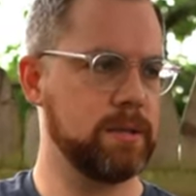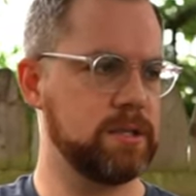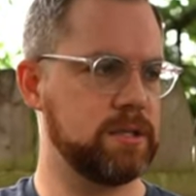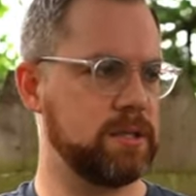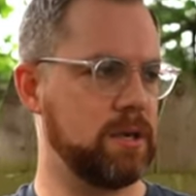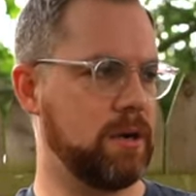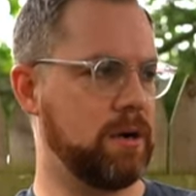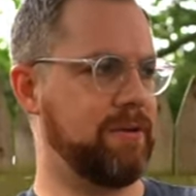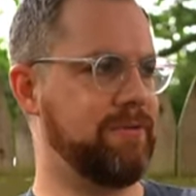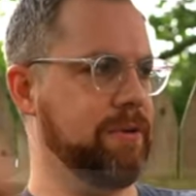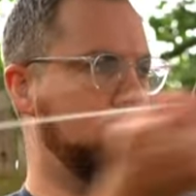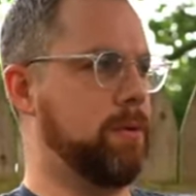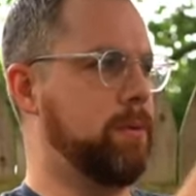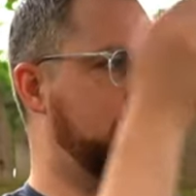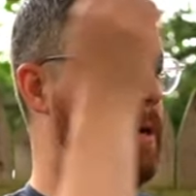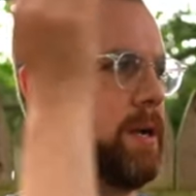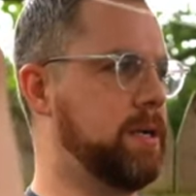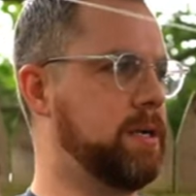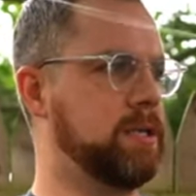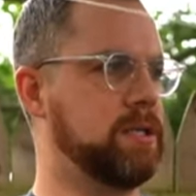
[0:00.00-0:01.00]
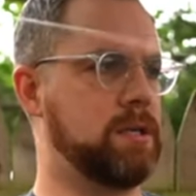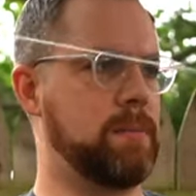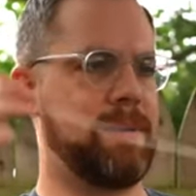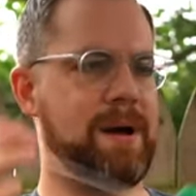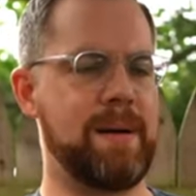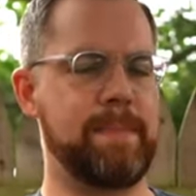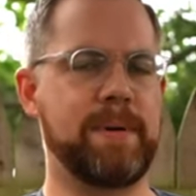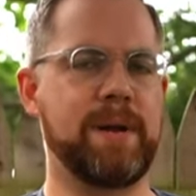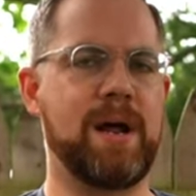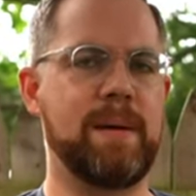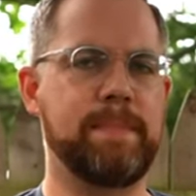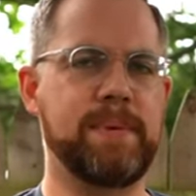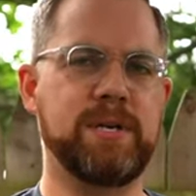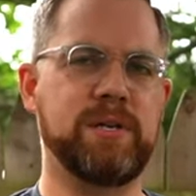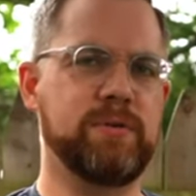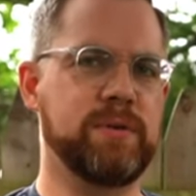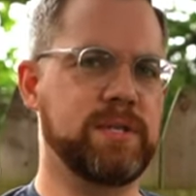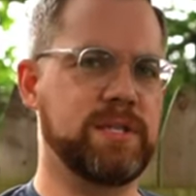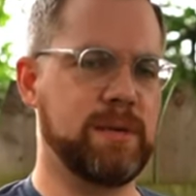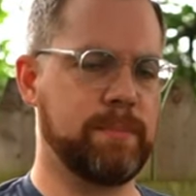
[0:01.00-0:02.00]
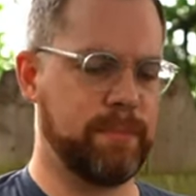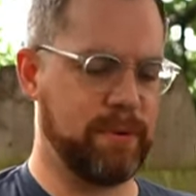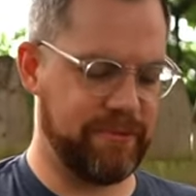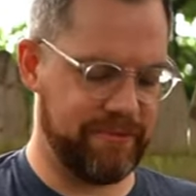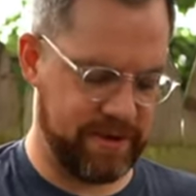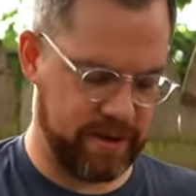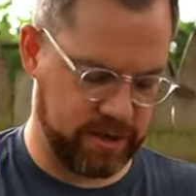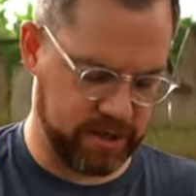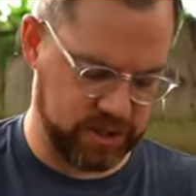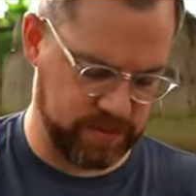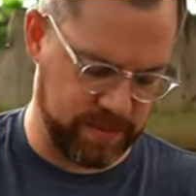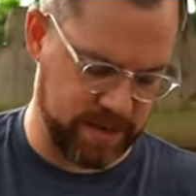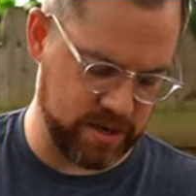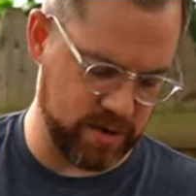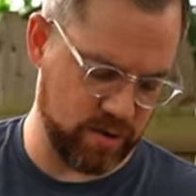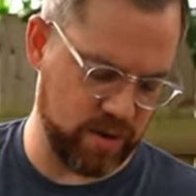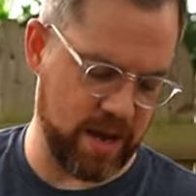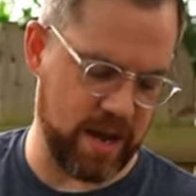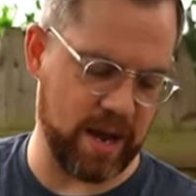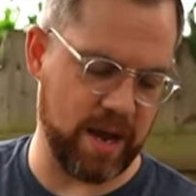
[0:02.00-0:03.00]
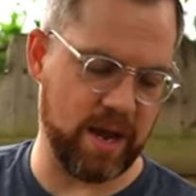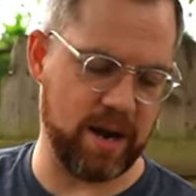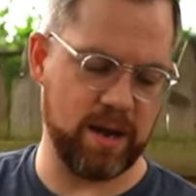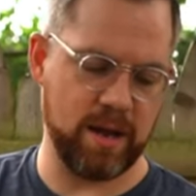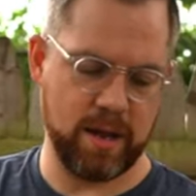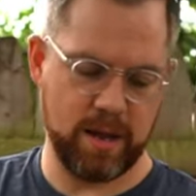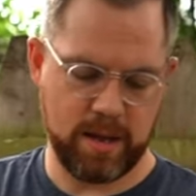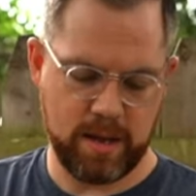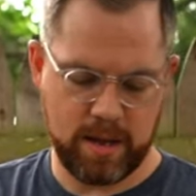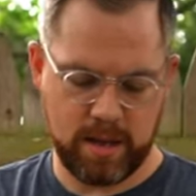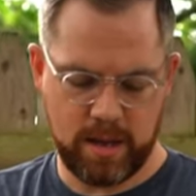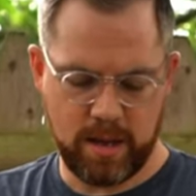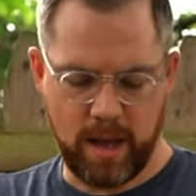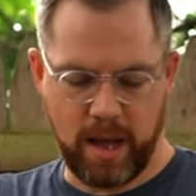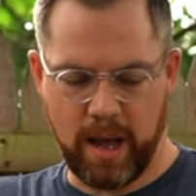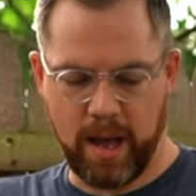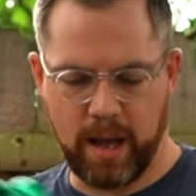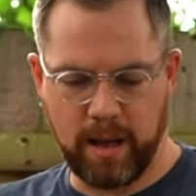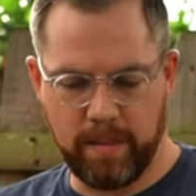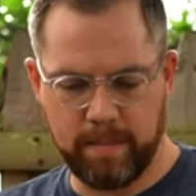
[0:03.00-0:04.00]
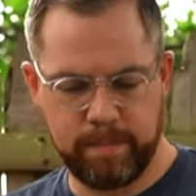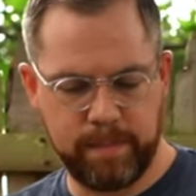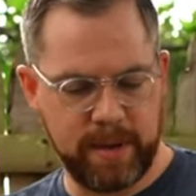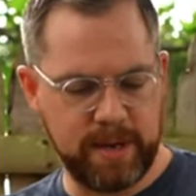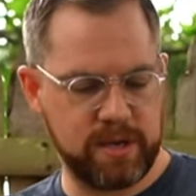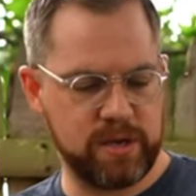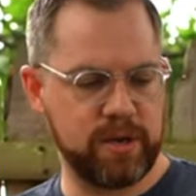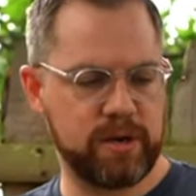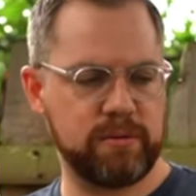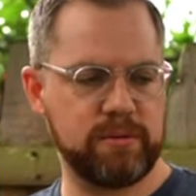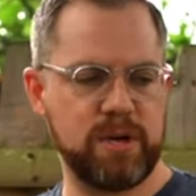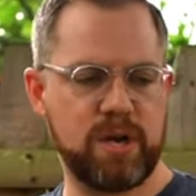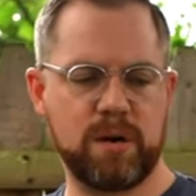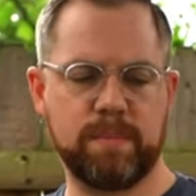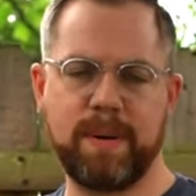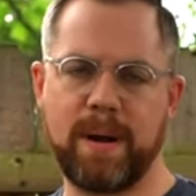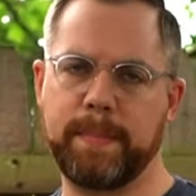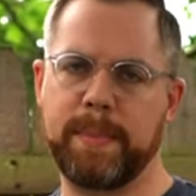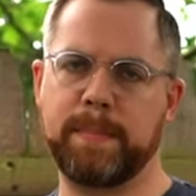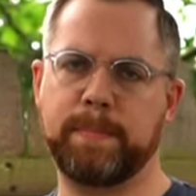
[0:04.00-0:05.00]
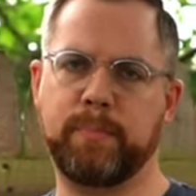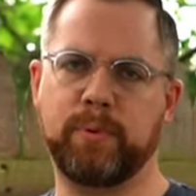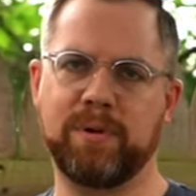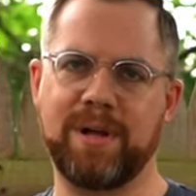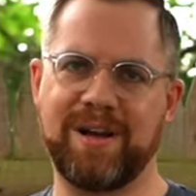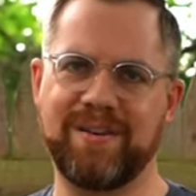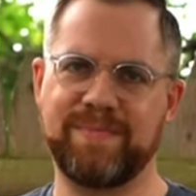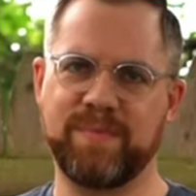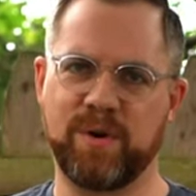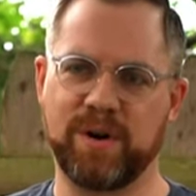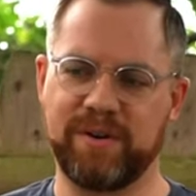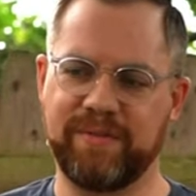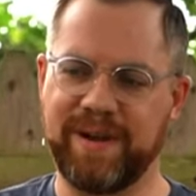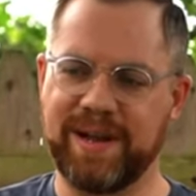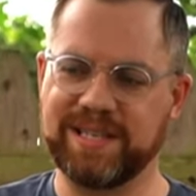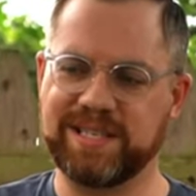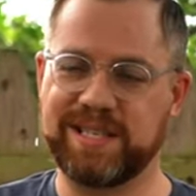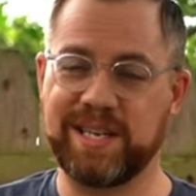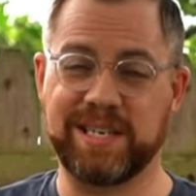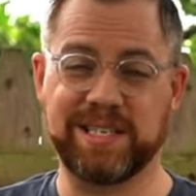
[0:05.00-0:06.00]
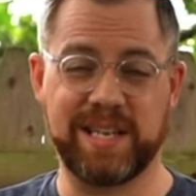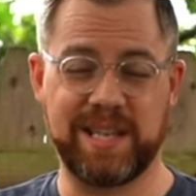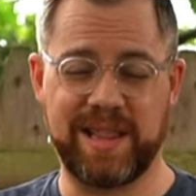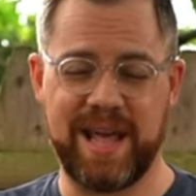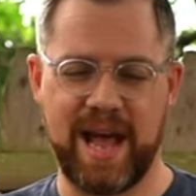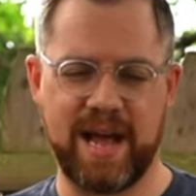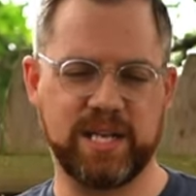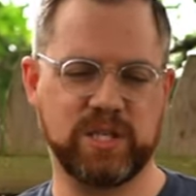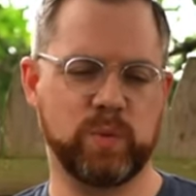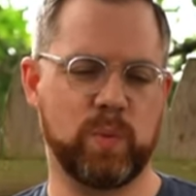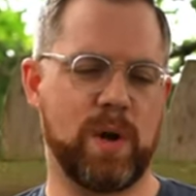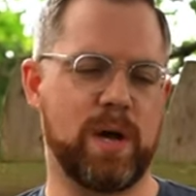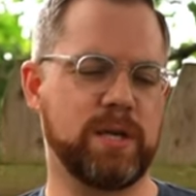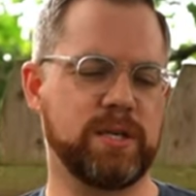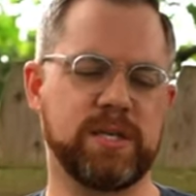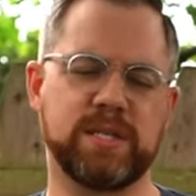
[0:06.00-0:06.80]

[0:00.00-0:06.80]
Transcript: So if you're wanting just to pop it up and do a simple finger spin, you can. Uh, but you, you could probably pull off more advanced things than that as well.